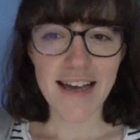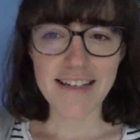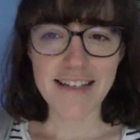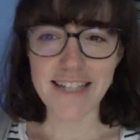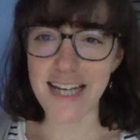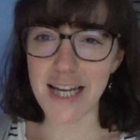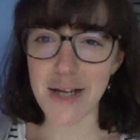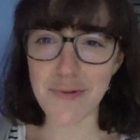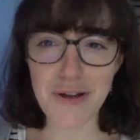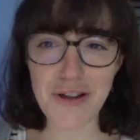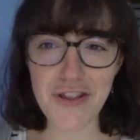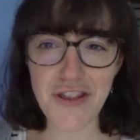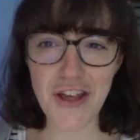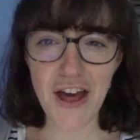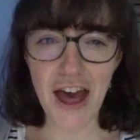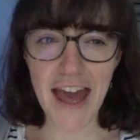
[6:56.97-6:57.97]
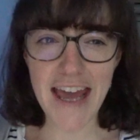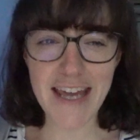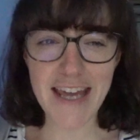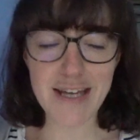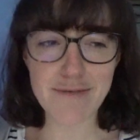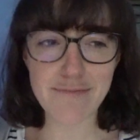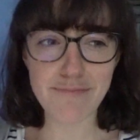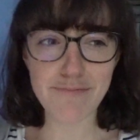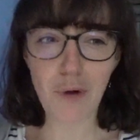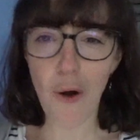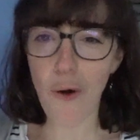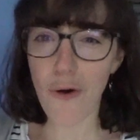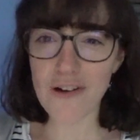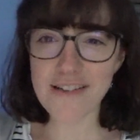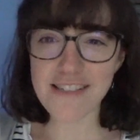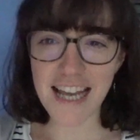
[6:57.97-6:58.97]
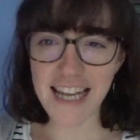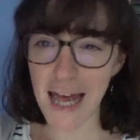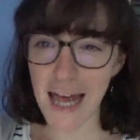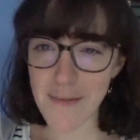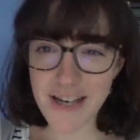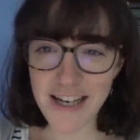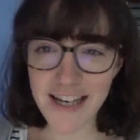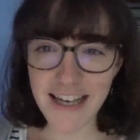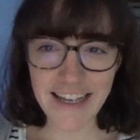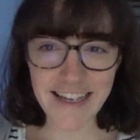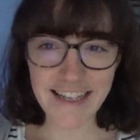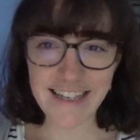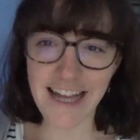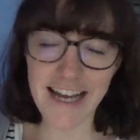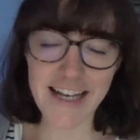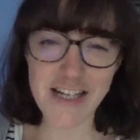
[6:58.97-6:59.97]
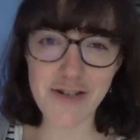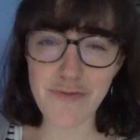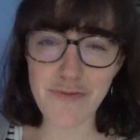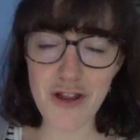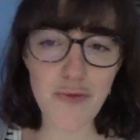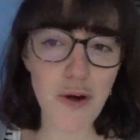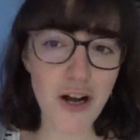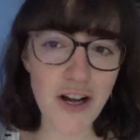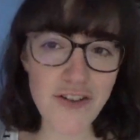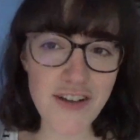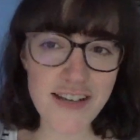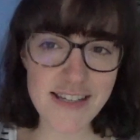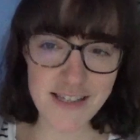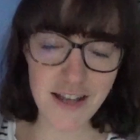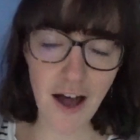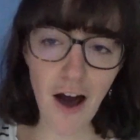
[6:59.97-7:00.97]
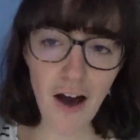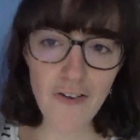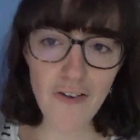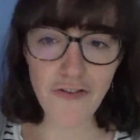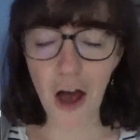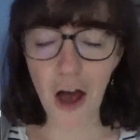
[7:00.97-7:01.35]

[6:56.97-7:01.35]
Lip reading: dealing with a moral dilemma in connection with one of his staff.